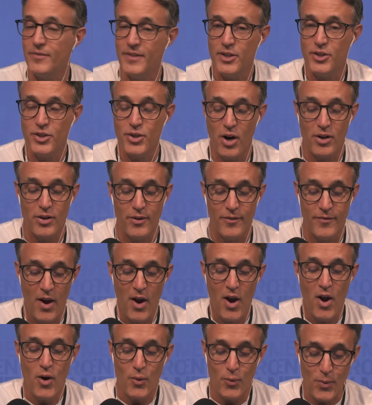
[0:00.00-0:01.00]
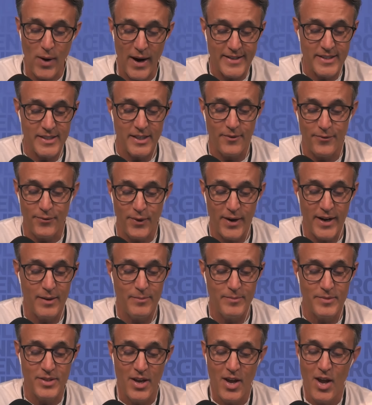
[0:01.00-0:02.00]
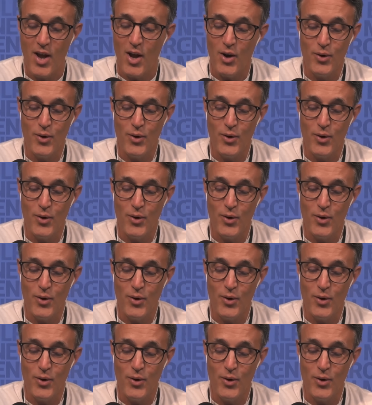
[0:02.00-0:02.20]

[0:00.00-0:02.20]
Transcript: of the Charter of Rights and Freedoms,